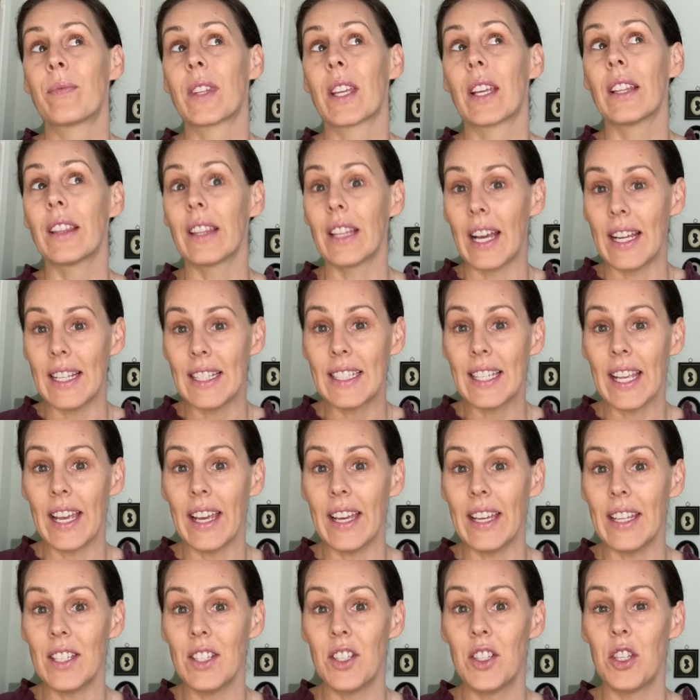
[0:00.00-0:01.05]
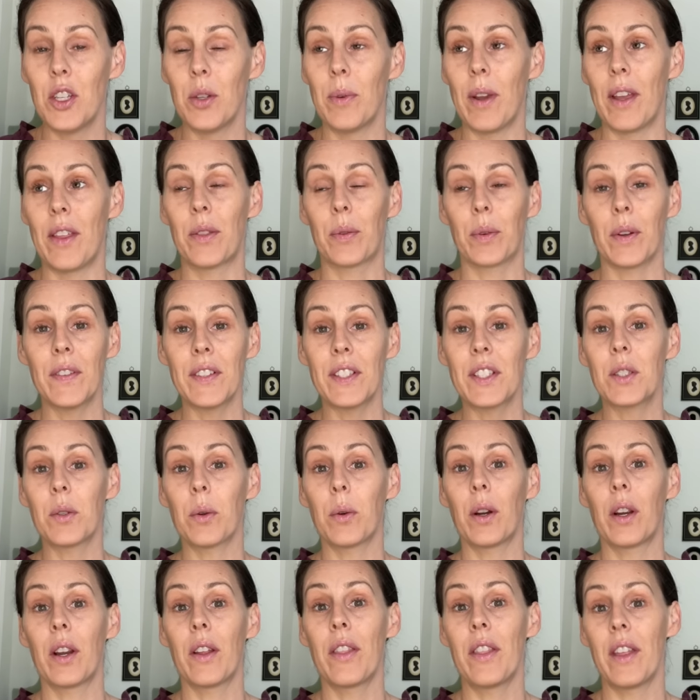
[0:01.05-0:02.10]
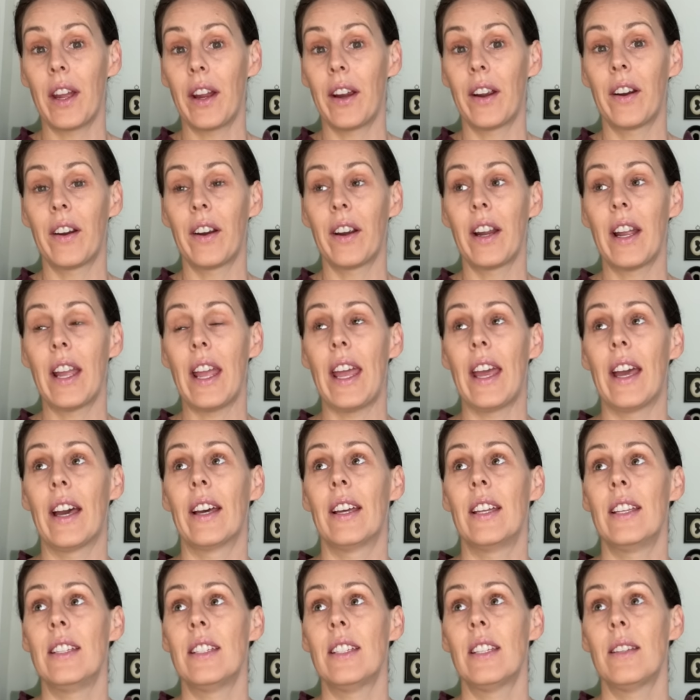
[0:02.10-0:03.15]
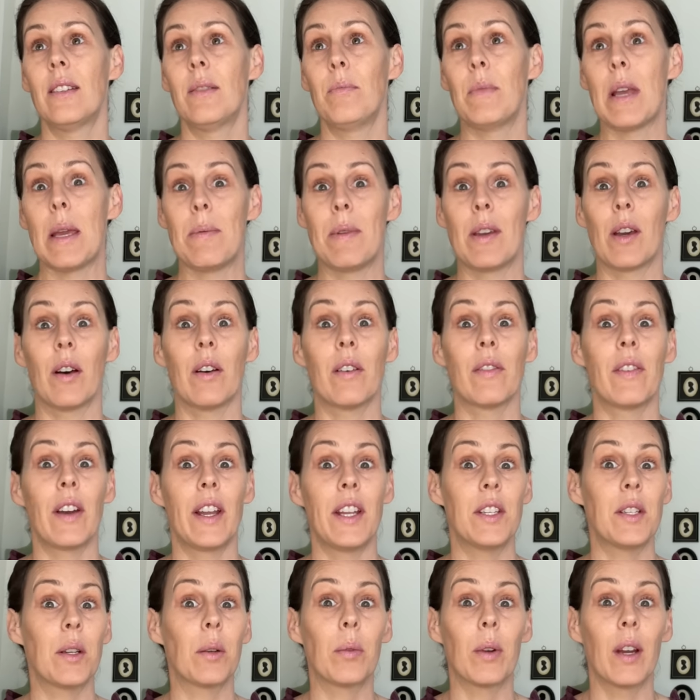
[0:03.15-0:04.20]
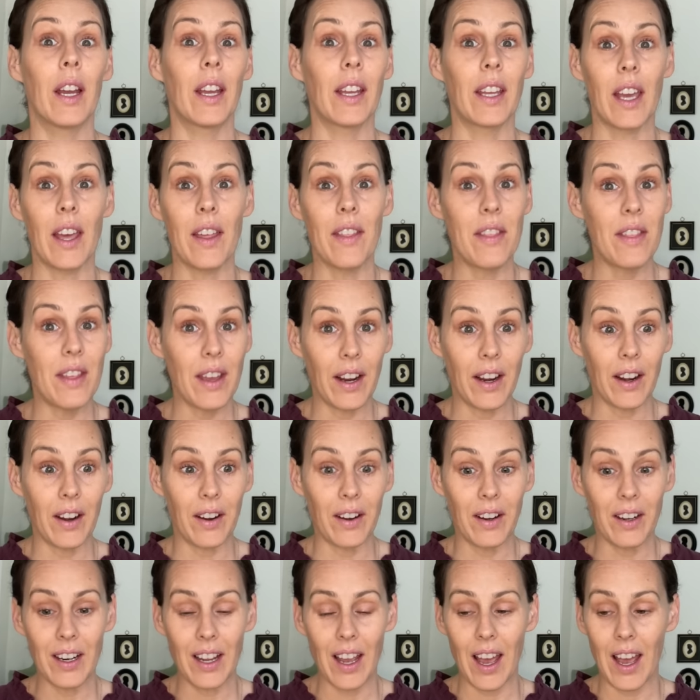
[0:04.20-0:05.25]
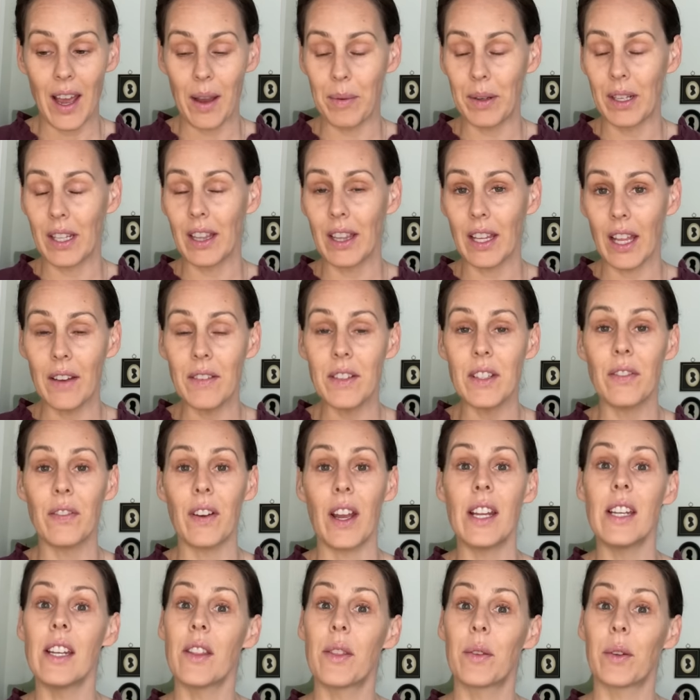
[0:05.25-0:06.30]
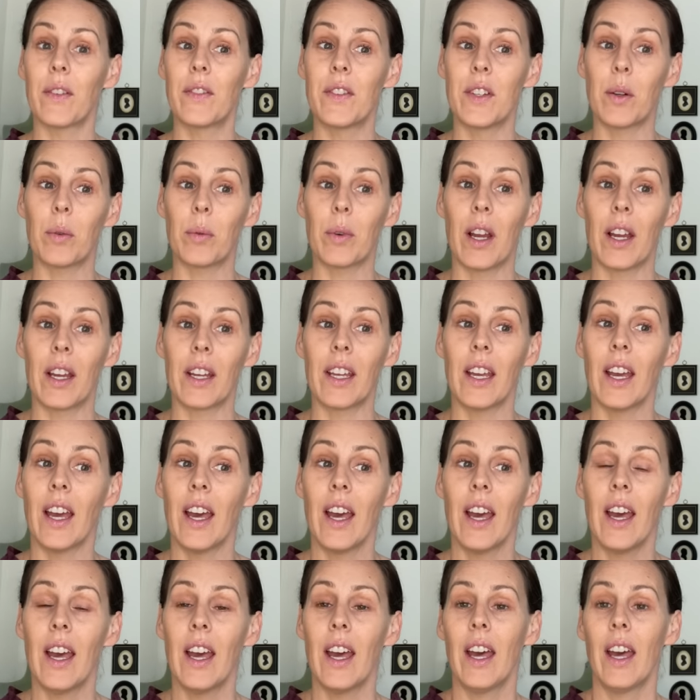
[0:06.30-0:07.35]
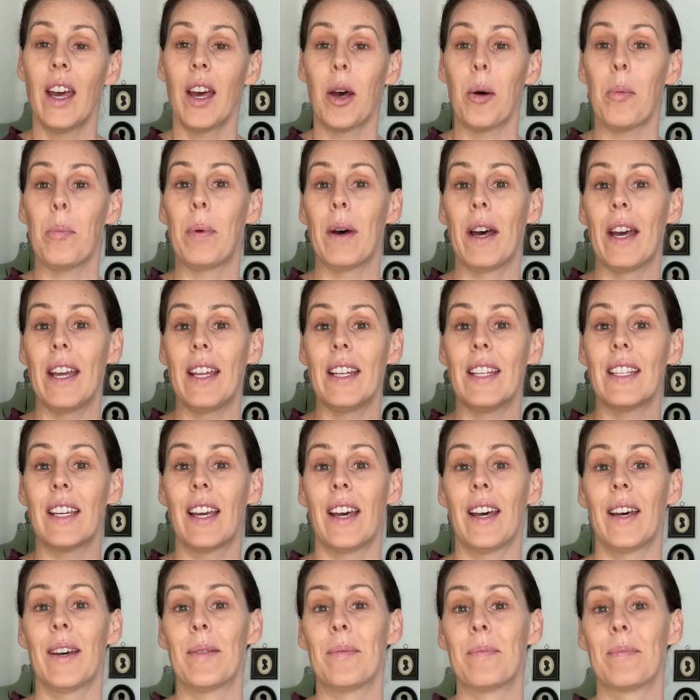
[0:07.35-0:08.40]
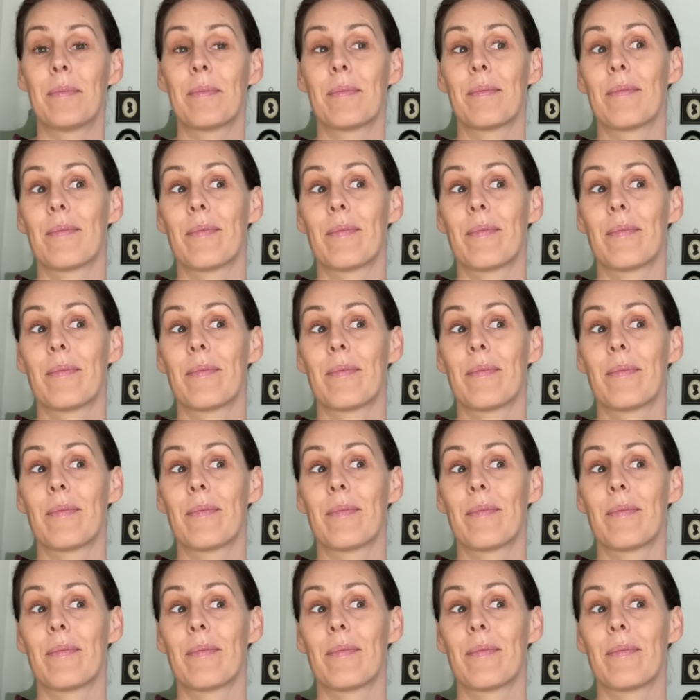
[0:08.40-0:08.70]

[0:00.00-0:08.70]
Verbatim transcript: let's head to a thrift store there and maybe I'll find a rug there. I would love to find a thrifted rug, but um,